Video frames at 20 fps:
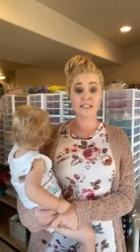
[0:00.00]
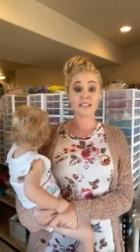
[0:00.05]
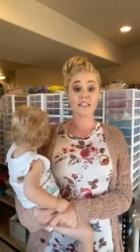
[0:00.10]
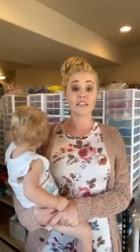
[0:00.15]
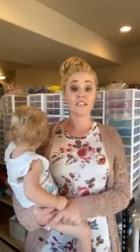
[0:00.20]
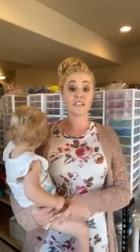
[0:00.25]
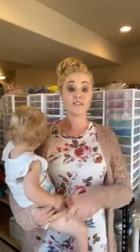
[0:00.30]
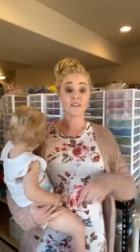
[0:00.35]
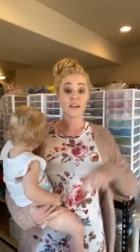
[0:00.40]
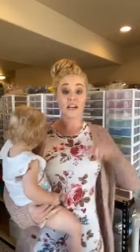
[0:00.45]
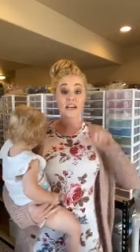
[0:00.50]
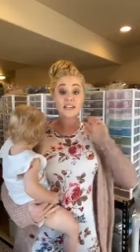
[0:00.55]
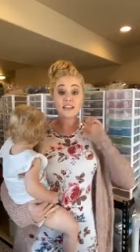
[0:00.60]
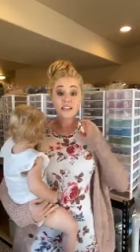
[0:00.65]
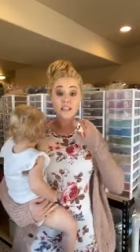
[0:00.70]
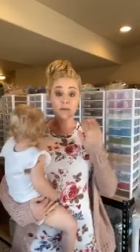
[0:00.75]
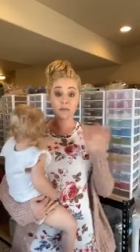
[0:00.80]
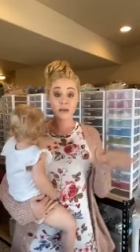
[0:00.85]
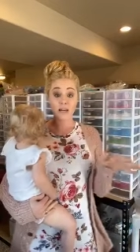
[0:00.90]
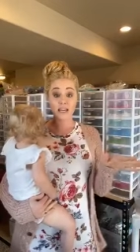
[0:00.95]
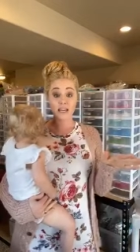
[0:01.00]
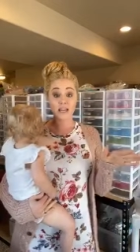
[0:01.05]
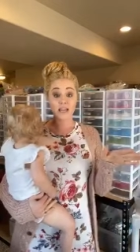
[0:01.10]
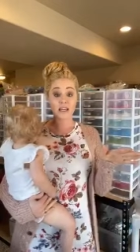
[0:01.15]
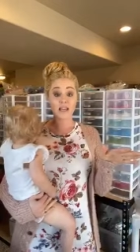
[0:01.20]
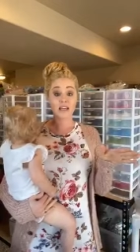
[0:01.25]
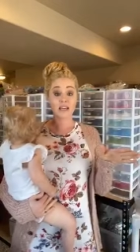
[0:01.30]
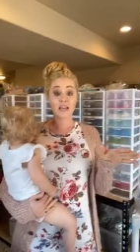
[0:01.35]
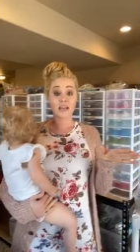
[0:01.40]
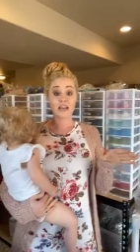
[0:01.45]
There's very limited
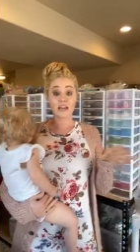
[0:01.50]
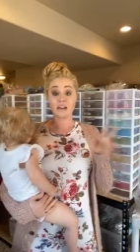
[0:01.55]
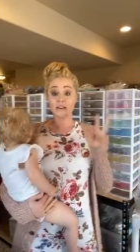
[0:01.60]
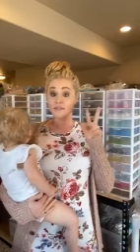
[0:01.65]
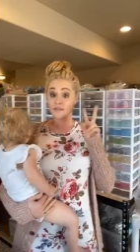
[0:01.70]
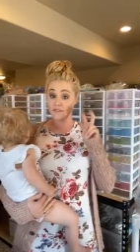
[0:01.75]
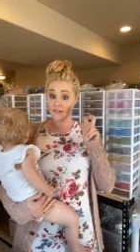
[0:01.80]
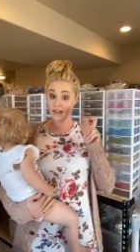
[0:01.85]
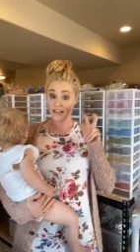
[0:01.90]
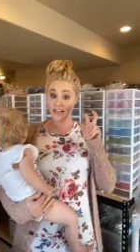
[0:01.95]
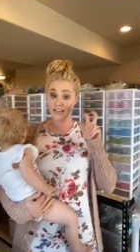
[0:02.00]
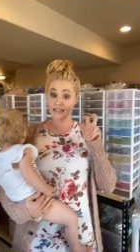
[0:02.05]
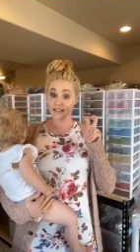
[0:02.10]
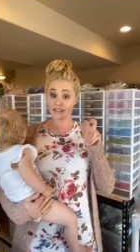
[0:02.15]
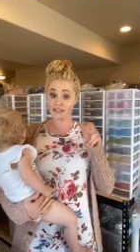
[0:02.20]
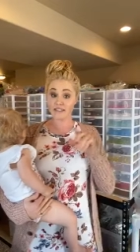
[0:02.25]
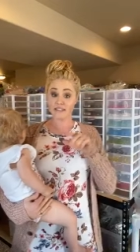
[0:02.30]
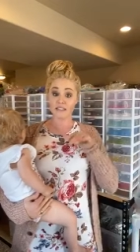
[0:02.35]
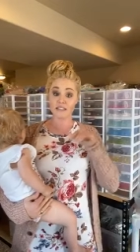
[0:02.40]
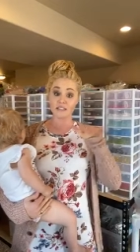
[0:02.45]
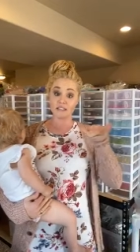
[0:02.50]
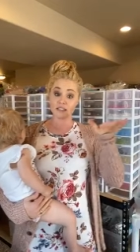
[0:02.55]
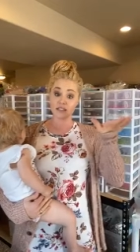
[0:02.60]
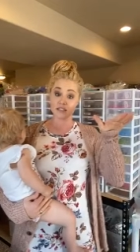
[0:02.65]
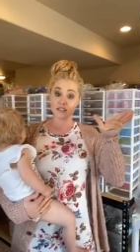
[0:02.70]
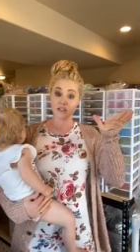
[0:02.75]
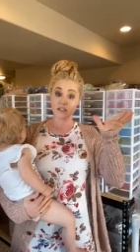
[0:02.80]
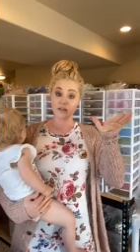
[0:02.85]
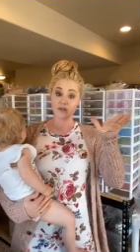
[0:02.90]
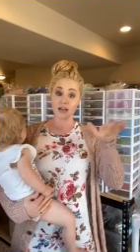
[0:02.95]
flights to the
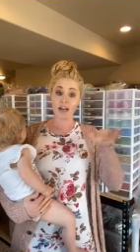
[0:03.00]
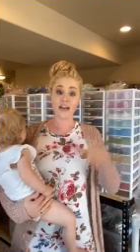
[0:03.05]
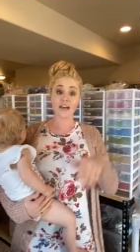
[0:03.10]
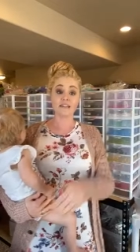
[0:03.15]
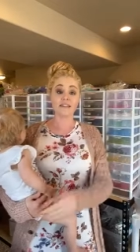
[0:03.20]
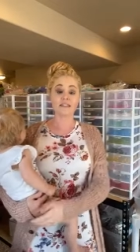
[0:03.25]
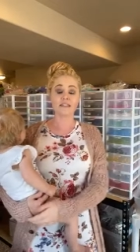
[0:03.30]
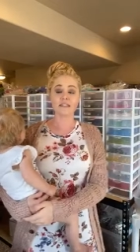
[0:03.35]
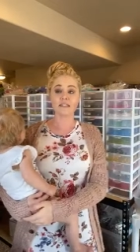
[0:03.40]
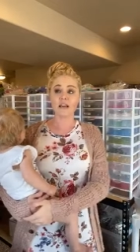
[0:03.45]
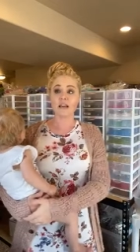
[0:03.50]
US